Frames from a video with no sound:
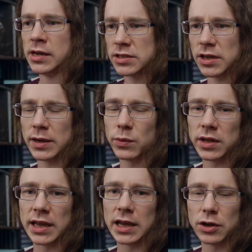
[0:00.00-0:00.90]
So that will
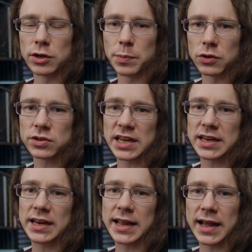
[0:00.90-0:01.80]
include both
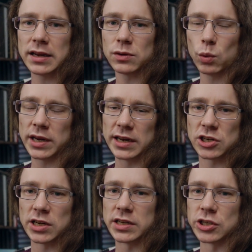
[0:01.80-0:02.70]
daily and weekly
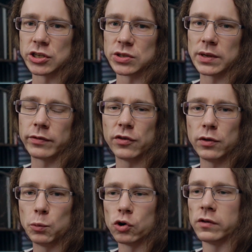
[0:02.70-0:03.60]
challenges. We'll have a few
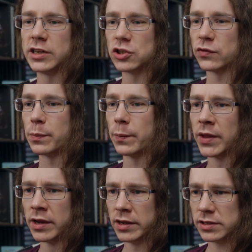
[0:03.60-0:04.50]
more of each of them.
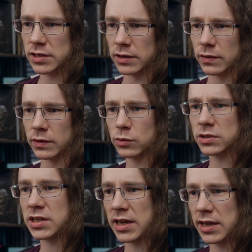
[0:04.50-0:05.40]
So,
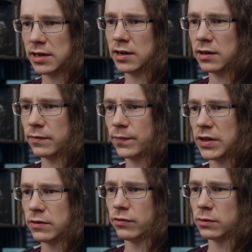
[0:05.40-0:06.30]
once again,
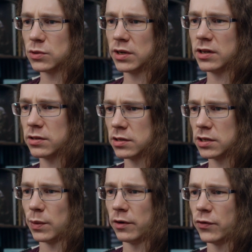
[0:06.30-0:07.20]
from 20th to the
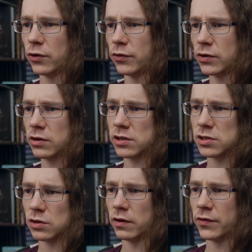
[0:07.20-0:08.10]
24th of August,
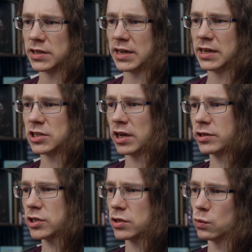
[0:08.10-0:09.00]
all of your daily
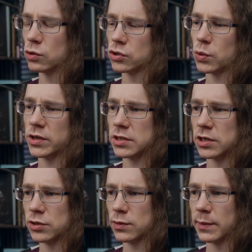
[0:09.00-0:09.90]
challenges award twice the
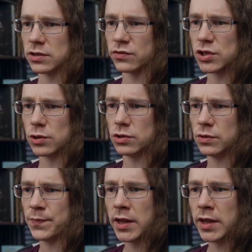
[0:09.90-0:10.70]
usual amount of score.